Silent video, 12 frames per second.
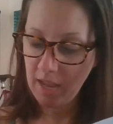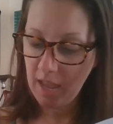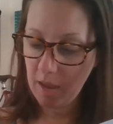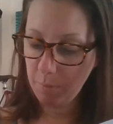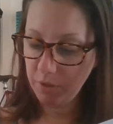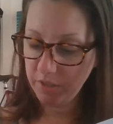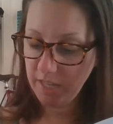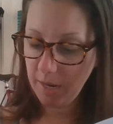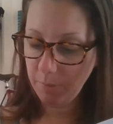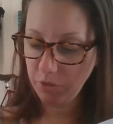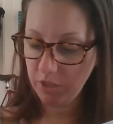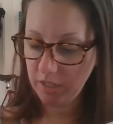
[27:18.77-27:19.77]
and
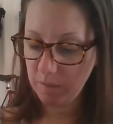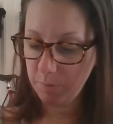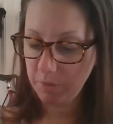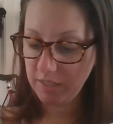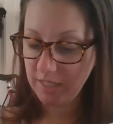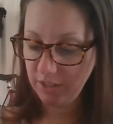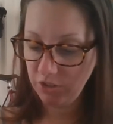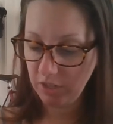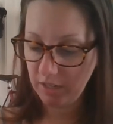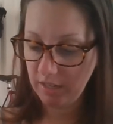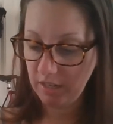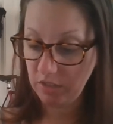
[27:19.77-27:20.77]
perceptions
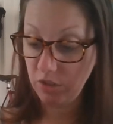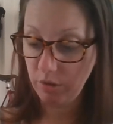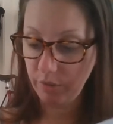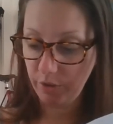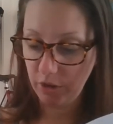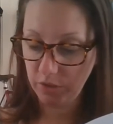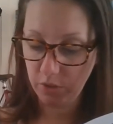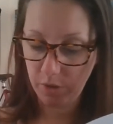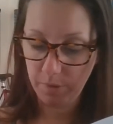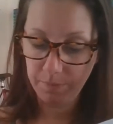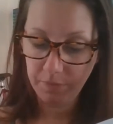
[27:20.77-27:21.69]
positioned as universal.